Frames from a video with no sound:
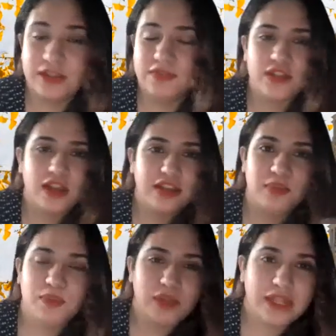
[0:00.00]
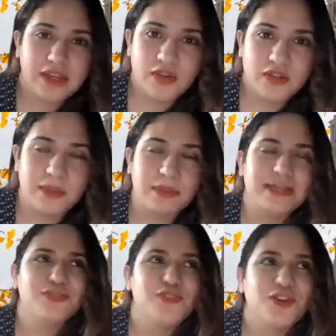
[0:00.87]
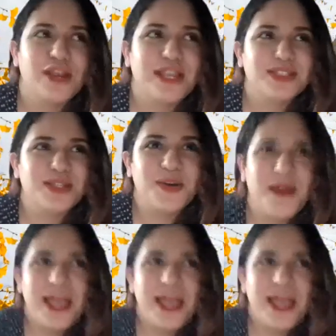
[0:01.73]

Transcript: Even talking to people I know is my biggest fear, right? So